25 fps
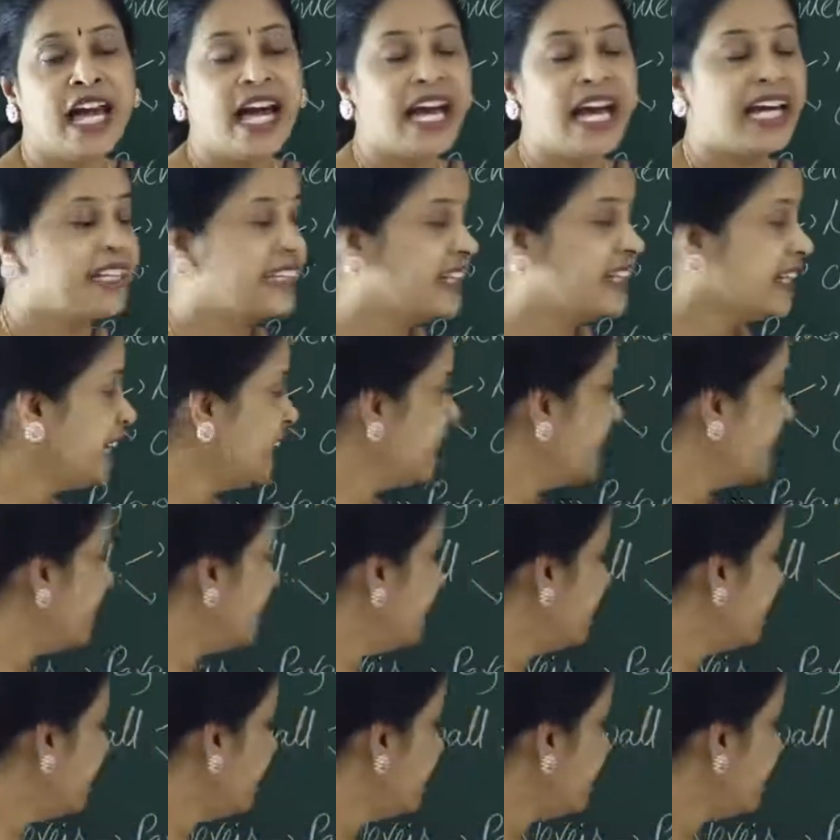and in
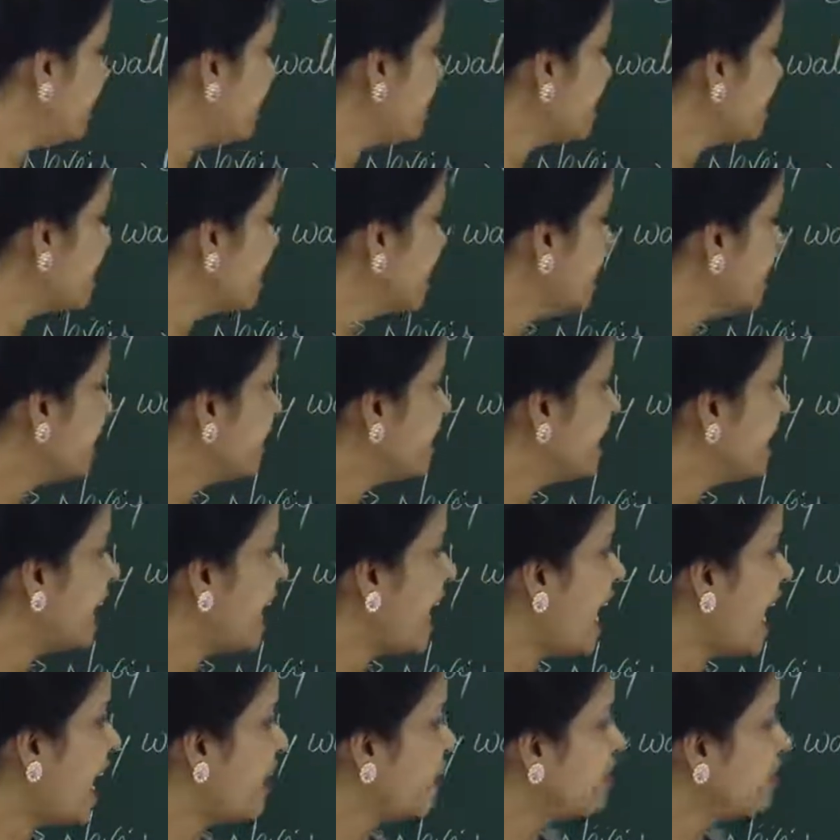the nereis, they
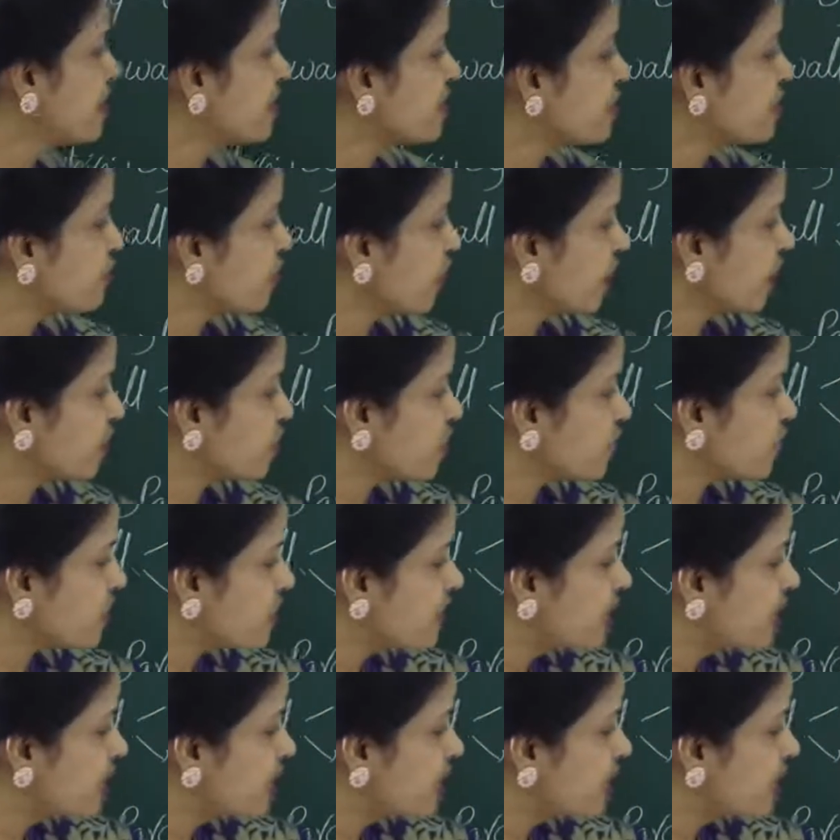have the structures,